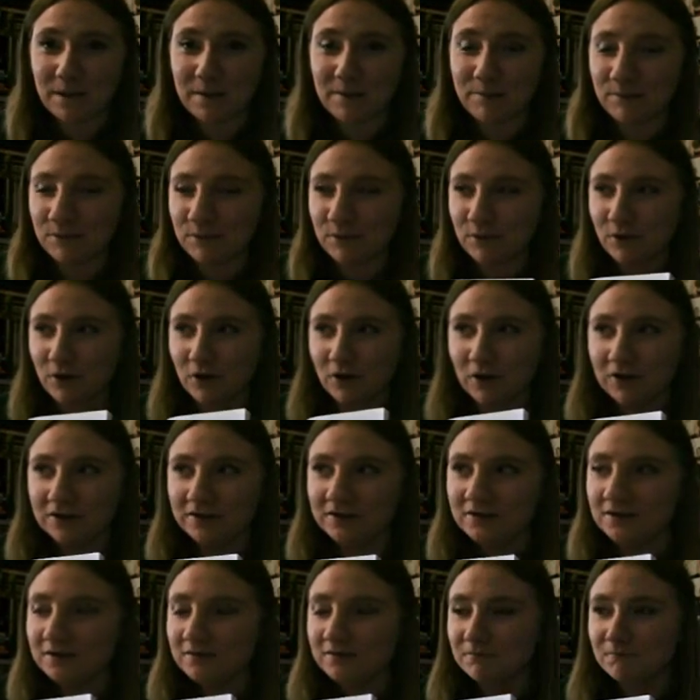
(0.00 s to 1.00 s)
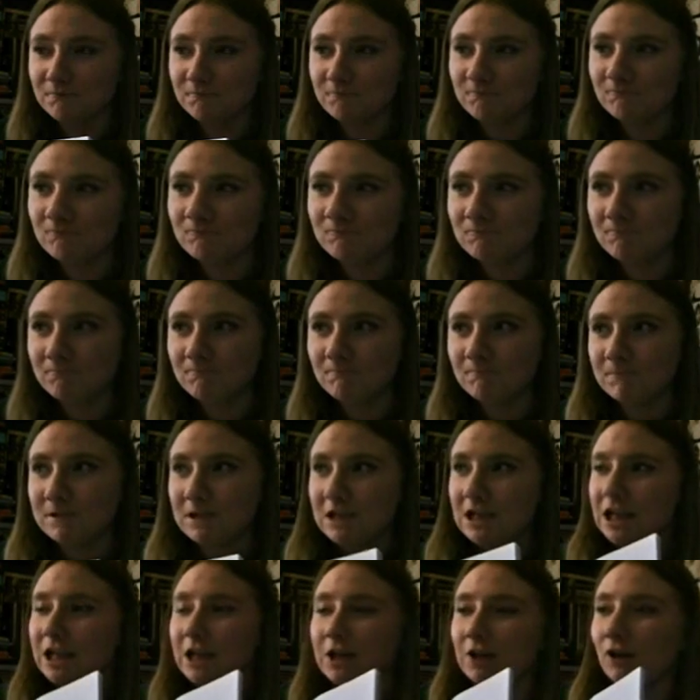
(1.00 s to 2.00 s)
because
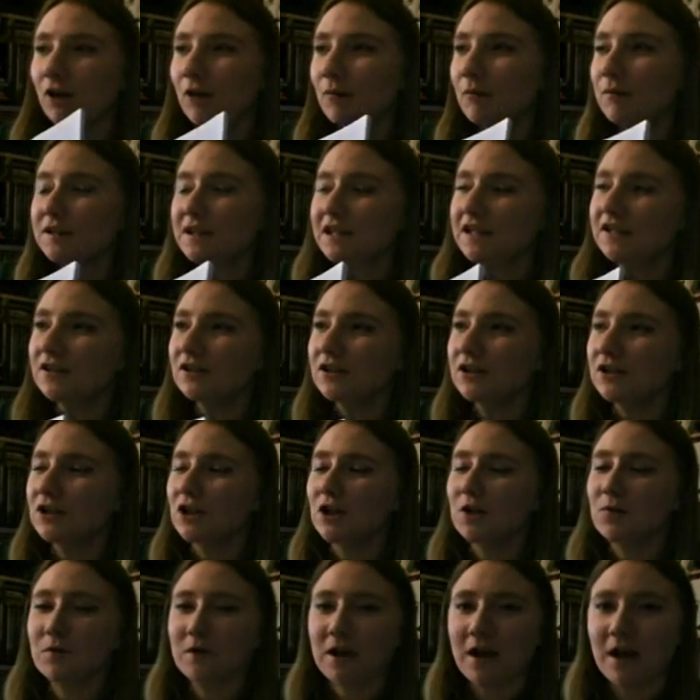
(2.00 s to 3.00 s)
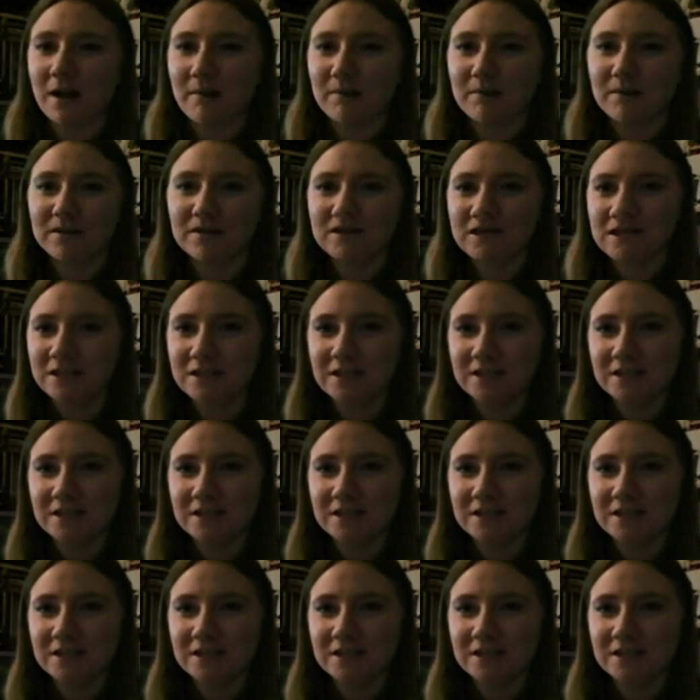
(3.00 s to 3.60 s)
you almost think something's not going to happen,